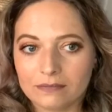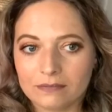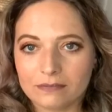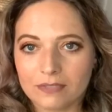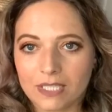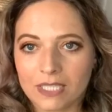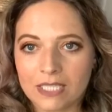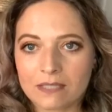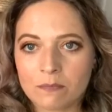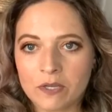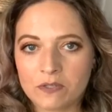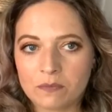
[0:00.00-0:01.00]
And it's
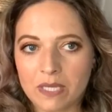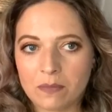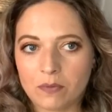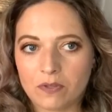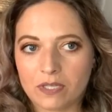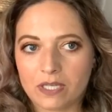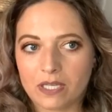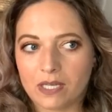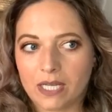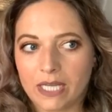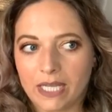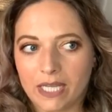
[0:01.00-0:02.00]
most people that
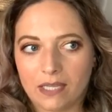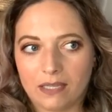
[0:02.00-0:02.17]
I